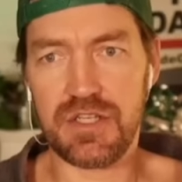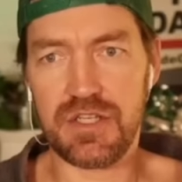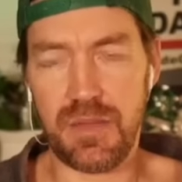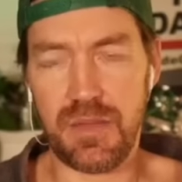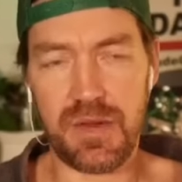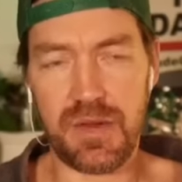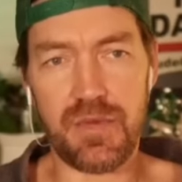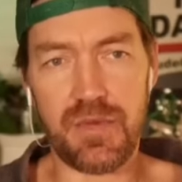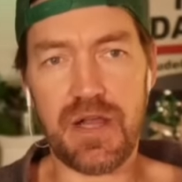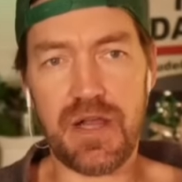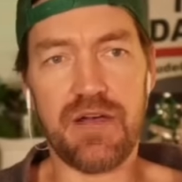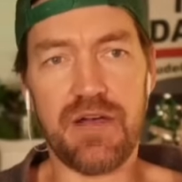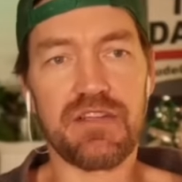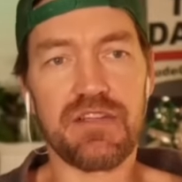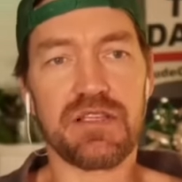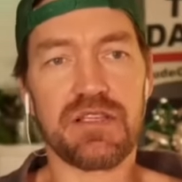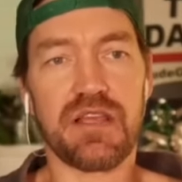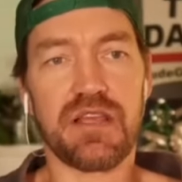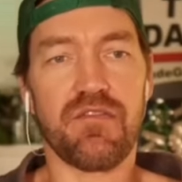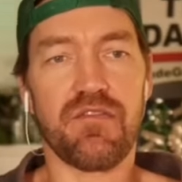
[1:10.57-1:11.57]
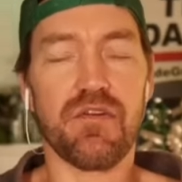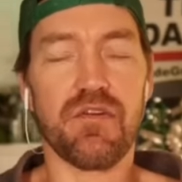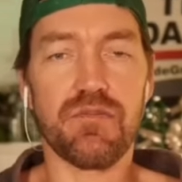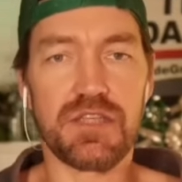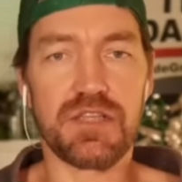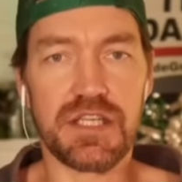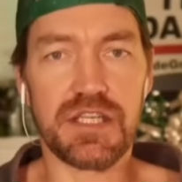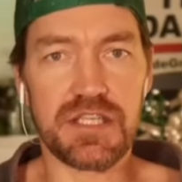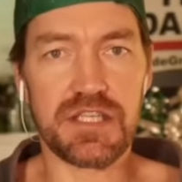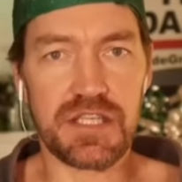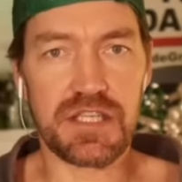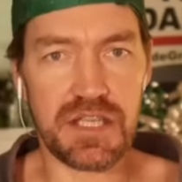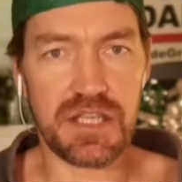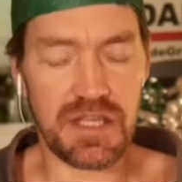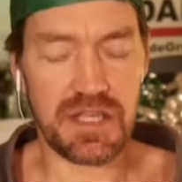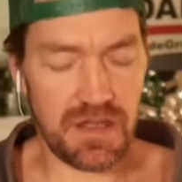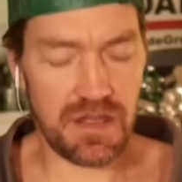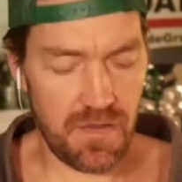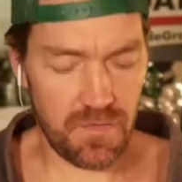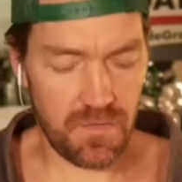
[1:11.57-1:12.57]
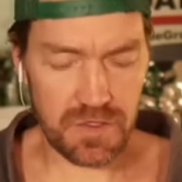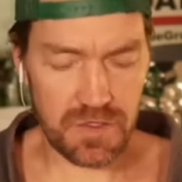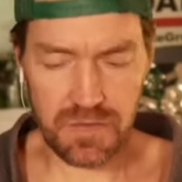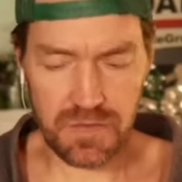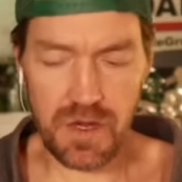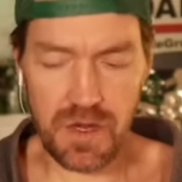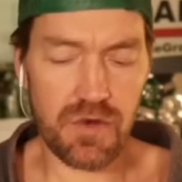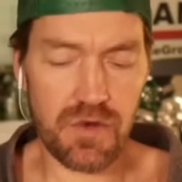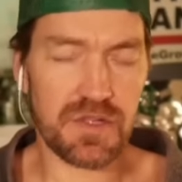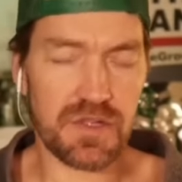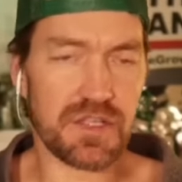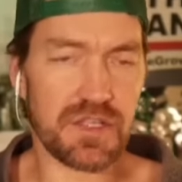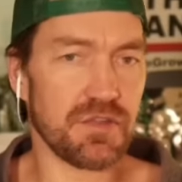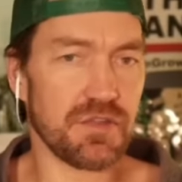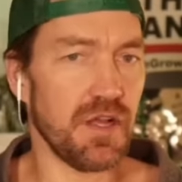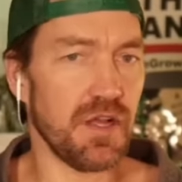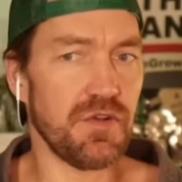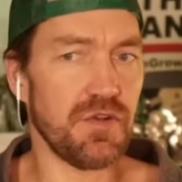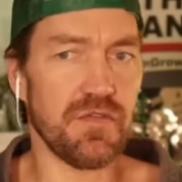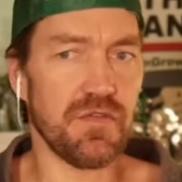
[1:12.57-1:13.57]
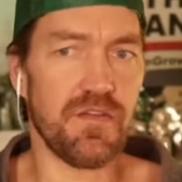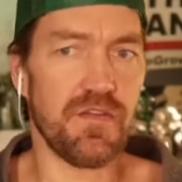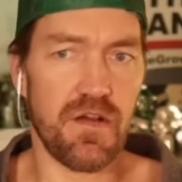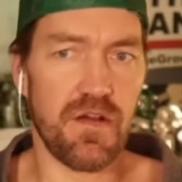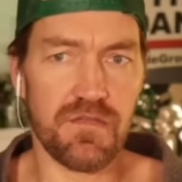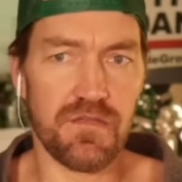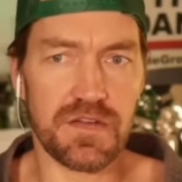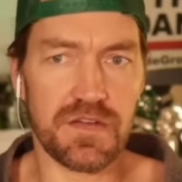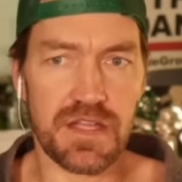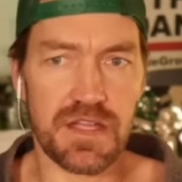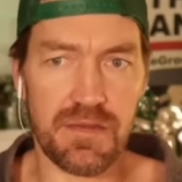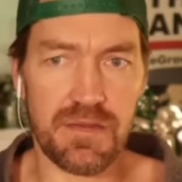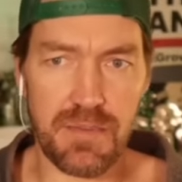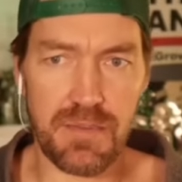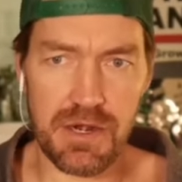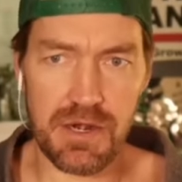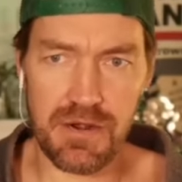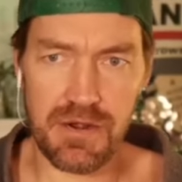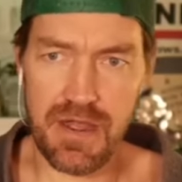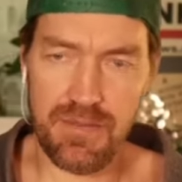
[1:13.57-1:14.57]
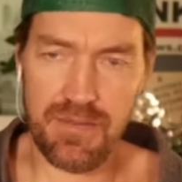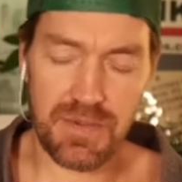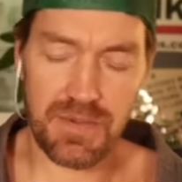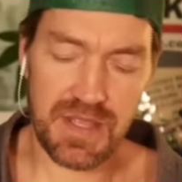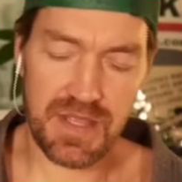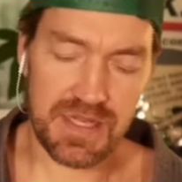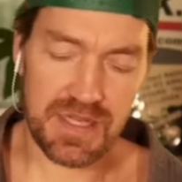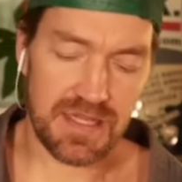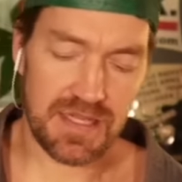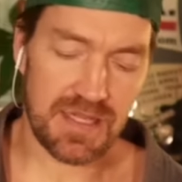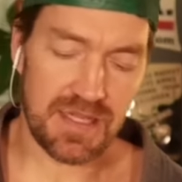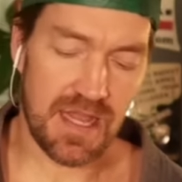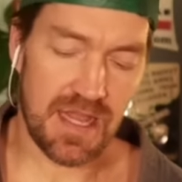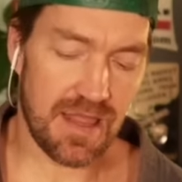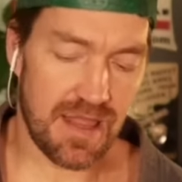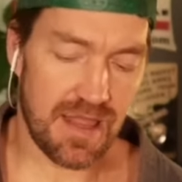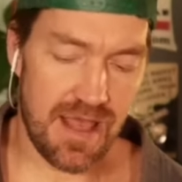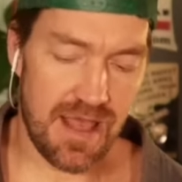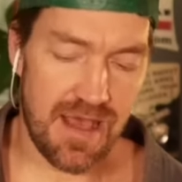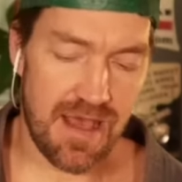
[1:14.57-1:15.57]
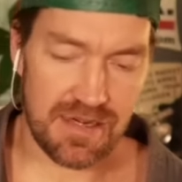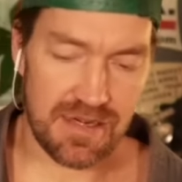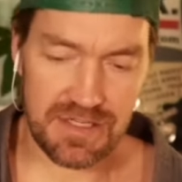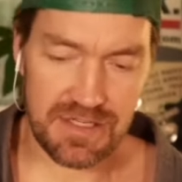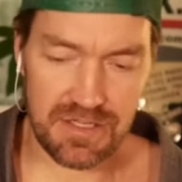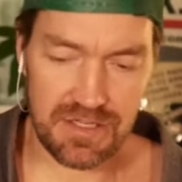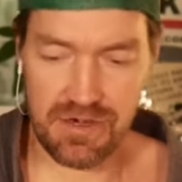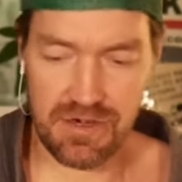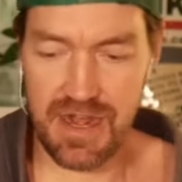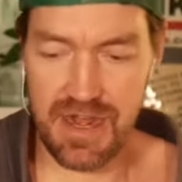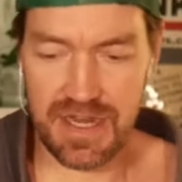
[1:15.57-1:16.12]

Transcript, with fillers: I mean, we obviously have our own DGC Cup, which we're always trying to evolve and get better at, but that's a lot of strain.